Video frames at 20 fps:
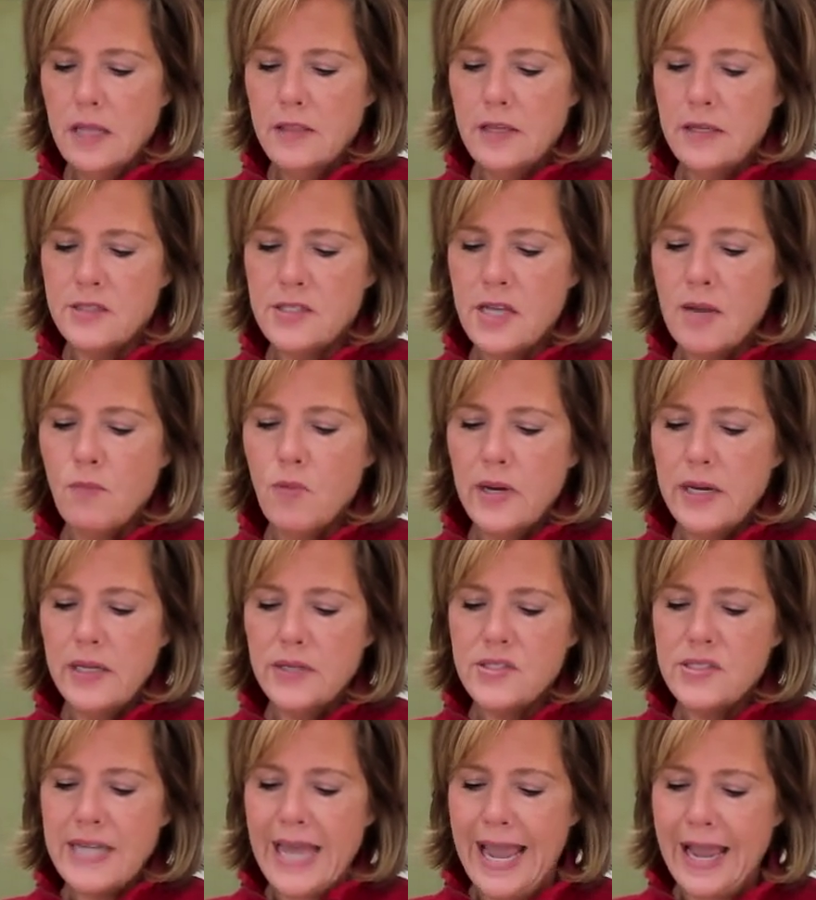That someone
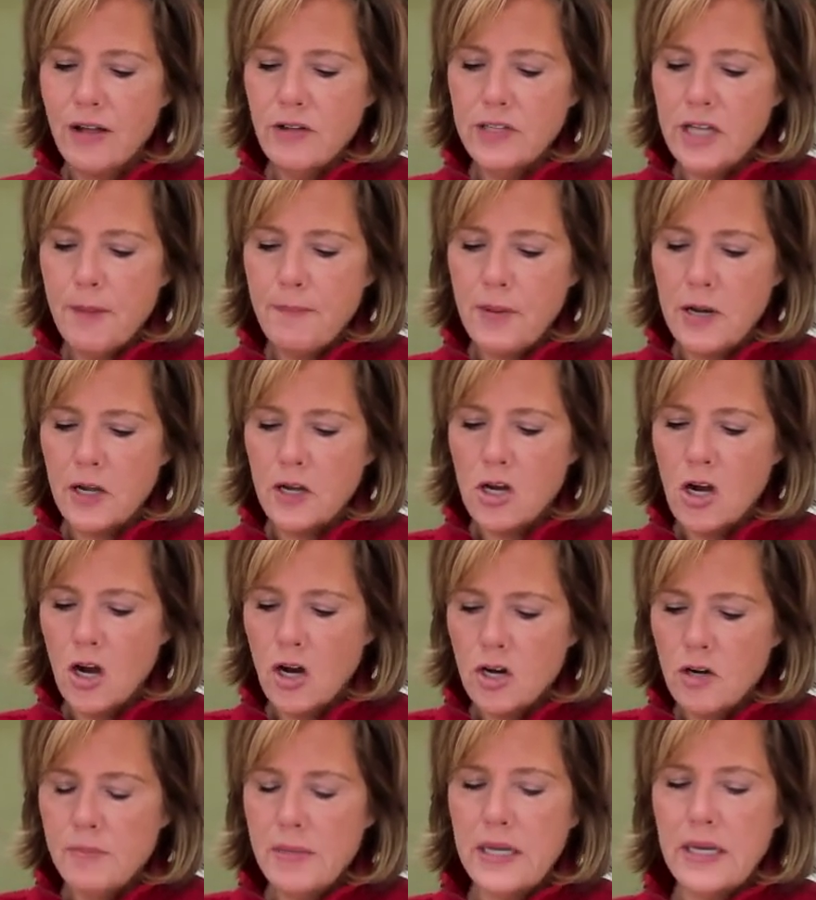is tangled up in a
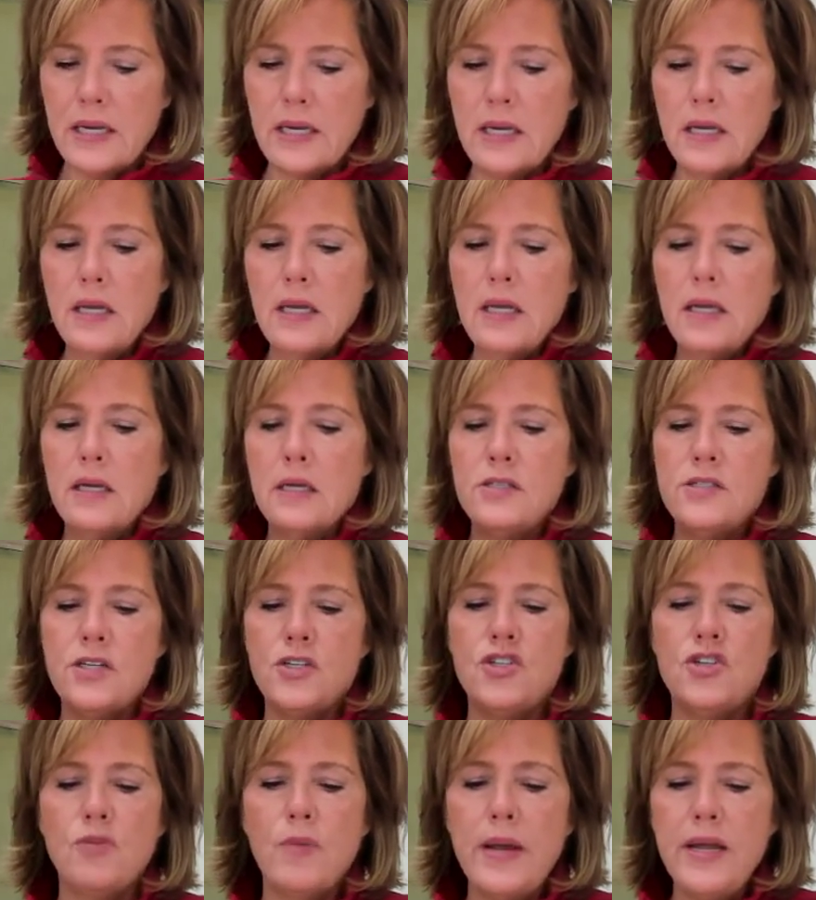karmic
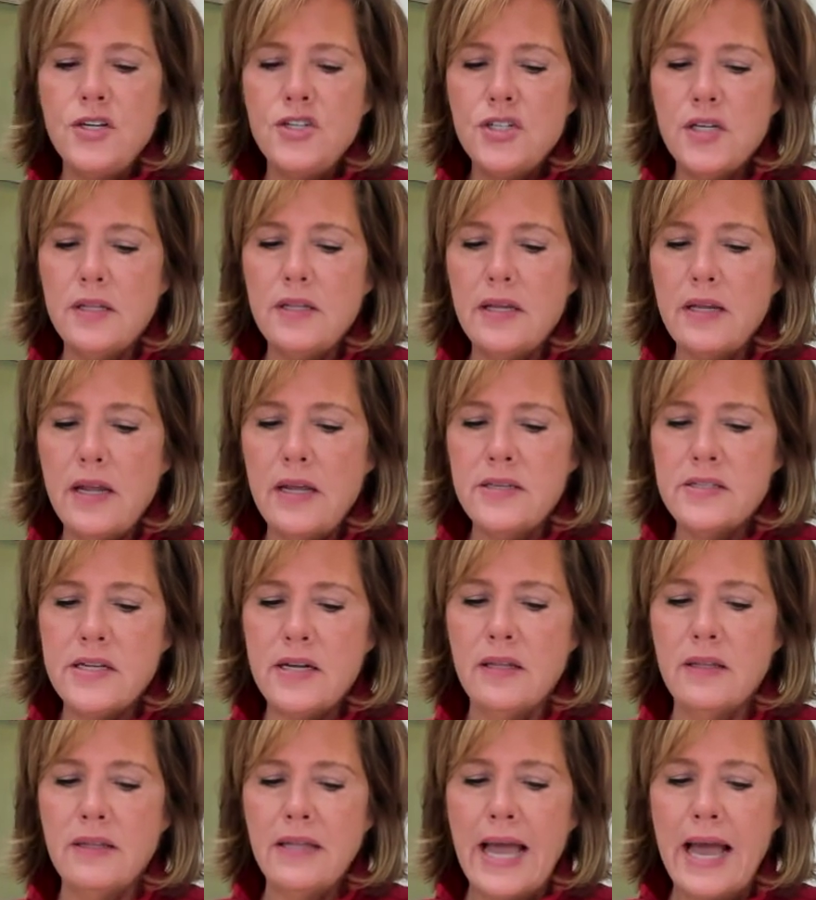situation that isn't
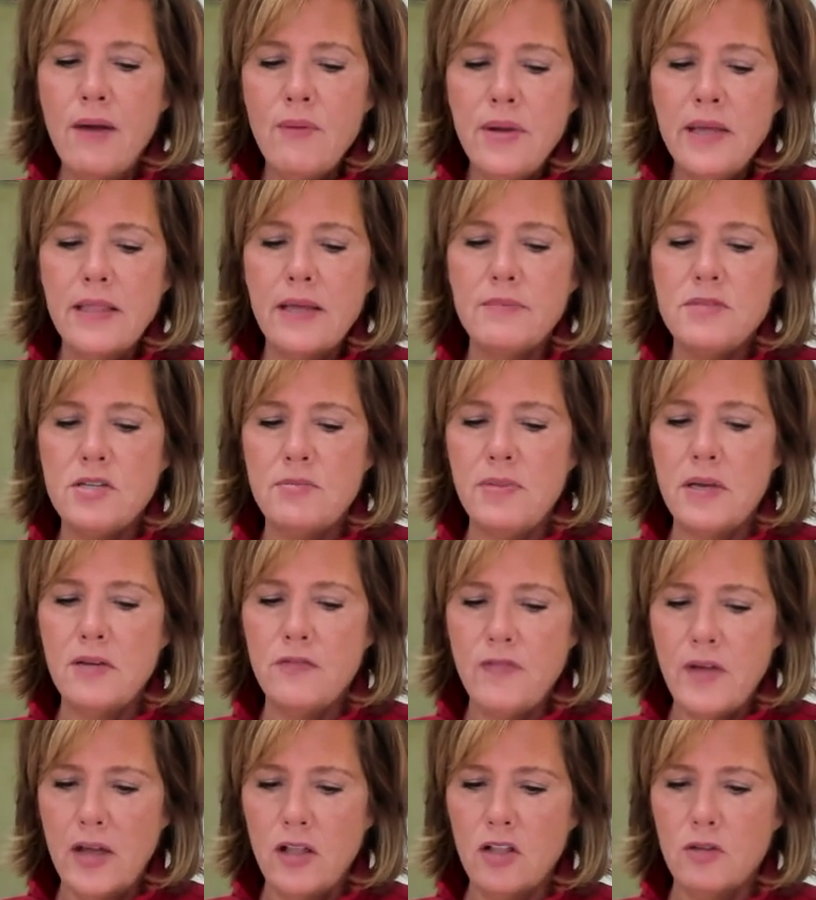allowing them to be
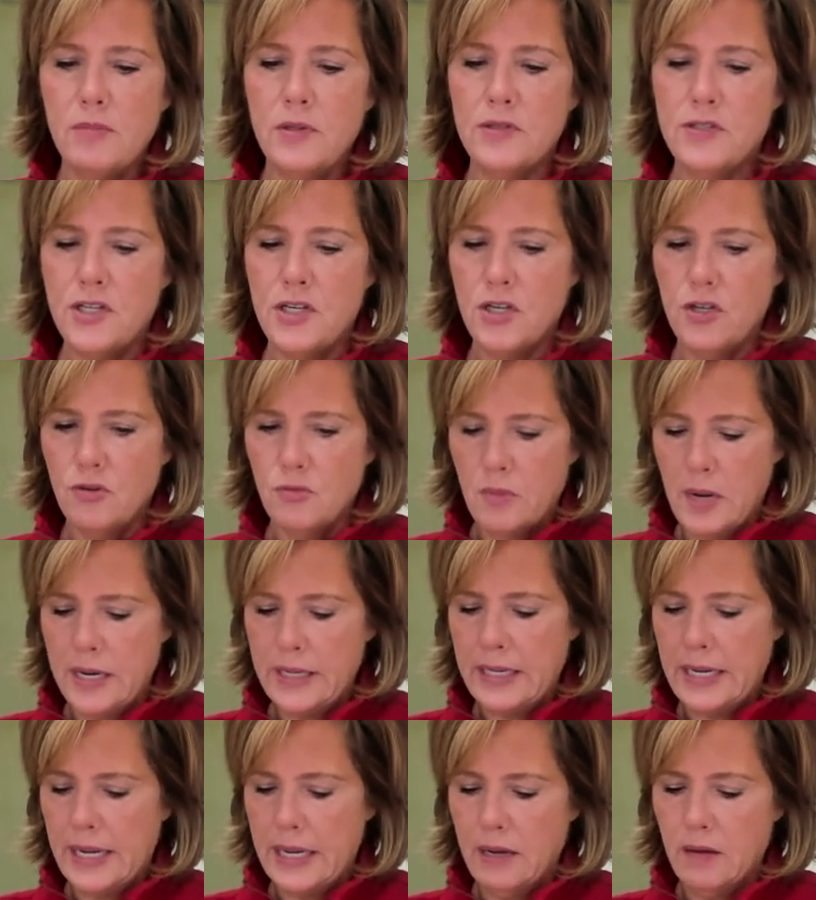available to you
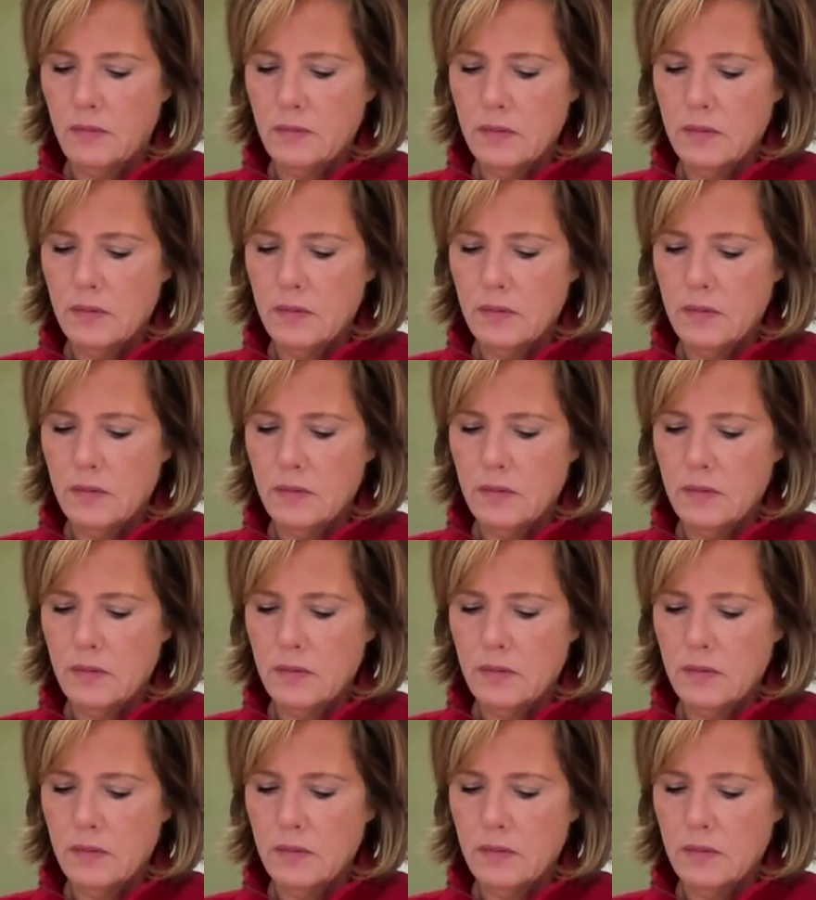right now.